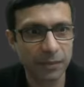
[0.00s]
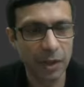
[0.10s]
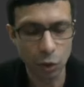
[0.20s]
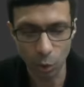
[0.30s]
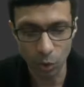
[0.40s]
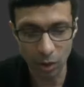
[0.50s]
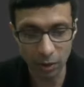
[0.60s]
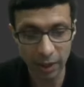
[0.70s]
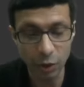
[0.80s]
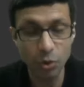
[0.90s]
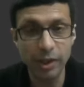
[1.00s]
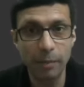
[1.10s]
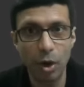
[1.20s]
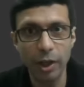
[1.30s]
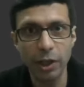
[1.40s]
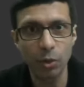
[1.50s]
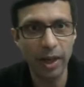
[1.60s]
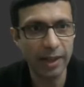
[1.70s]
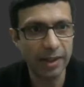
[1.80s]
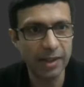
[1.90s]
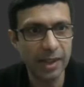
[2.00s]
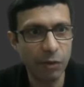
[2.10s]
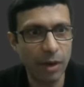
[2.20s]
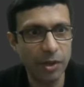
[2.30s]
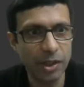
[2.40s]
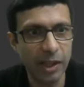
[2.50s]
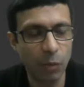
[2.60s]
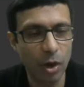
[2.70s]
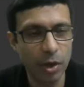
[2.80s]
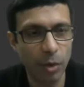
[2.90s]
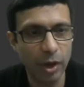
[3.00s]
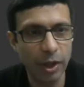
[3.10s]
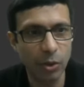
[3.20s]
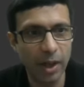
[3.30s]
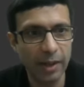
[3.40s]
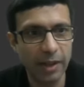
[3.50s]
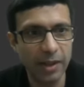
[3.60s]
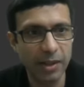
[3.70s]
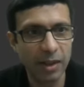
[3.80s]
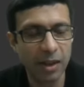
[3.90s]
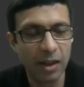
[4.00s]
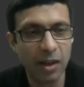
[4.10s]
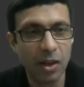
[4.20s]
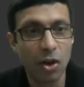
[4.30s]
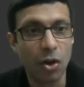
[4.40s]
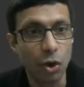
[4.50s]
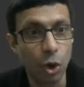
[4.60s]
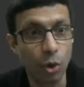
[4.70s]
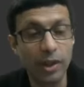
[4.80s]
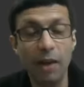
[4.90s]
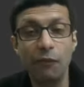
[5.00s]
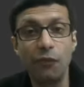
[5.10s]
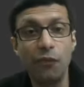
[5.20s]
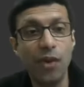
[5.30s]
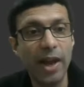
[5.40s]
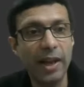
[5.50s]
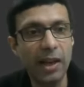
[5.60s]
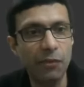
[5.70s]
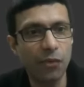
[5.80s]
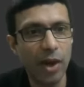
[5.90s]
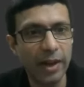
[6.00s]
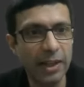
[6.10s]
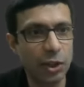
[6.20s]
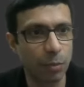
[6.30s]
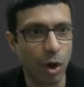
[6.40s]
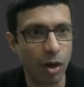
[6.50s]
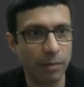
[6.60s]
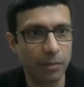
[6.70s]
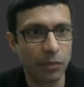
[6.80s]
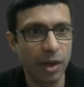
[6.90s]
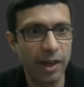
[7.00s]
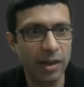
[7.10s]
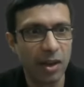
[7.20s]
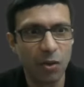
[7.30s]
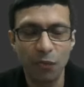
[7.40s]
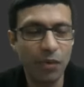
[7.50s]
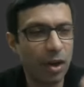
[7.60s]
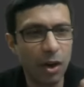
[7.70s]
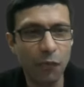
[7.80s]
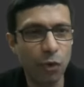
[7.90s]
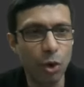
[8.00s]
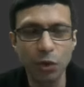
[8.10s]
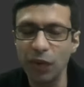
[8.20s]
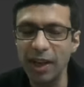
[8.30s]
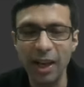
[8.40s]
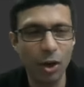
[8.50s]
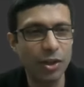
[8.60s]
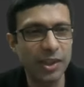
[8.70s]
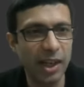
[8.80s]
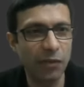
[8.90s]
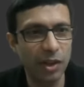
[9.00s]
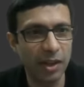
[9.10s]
So can you see a molecule like this? Have you ever seen a water molecule like this? No, they are very, very small, right? Of course, we cannot see it with the